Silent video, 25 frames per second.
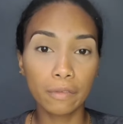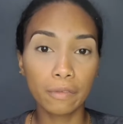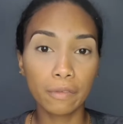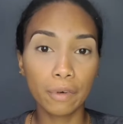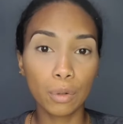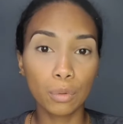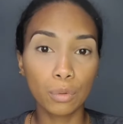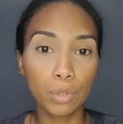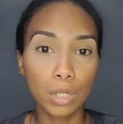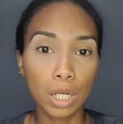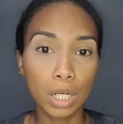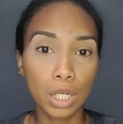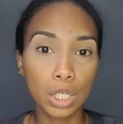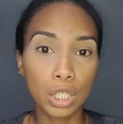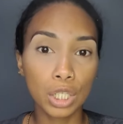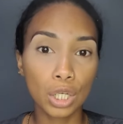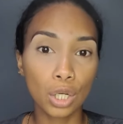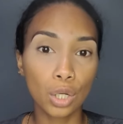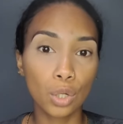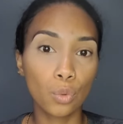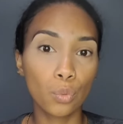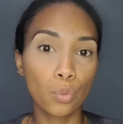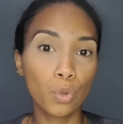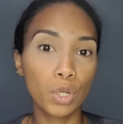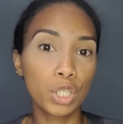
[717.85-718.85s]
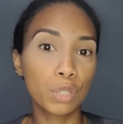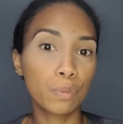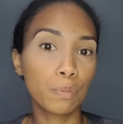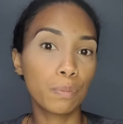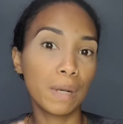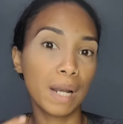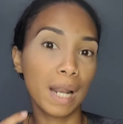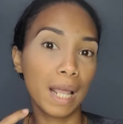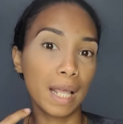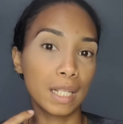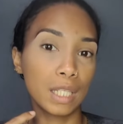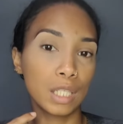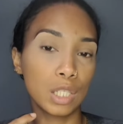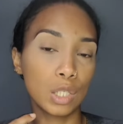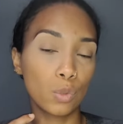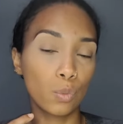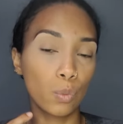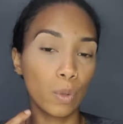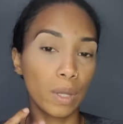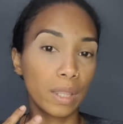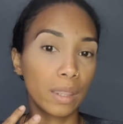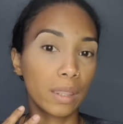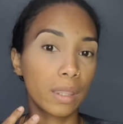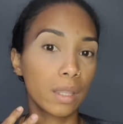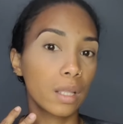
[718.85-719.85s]
foundation which blends
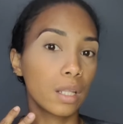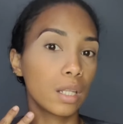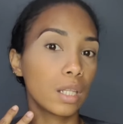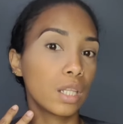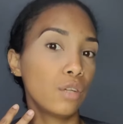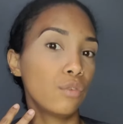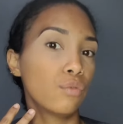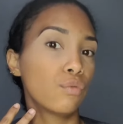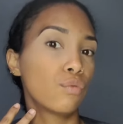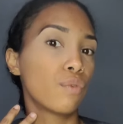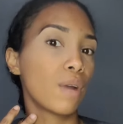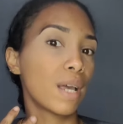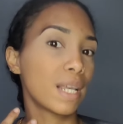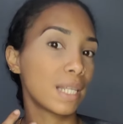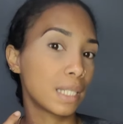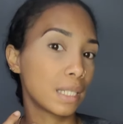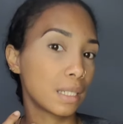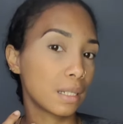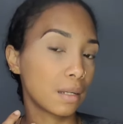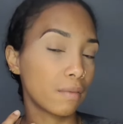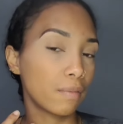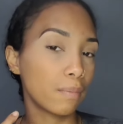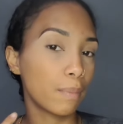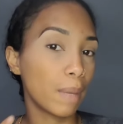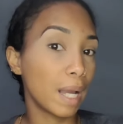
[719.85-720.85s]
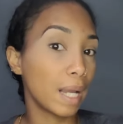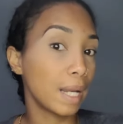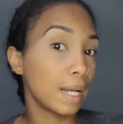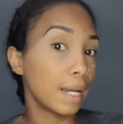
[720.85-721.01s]
with the rest of my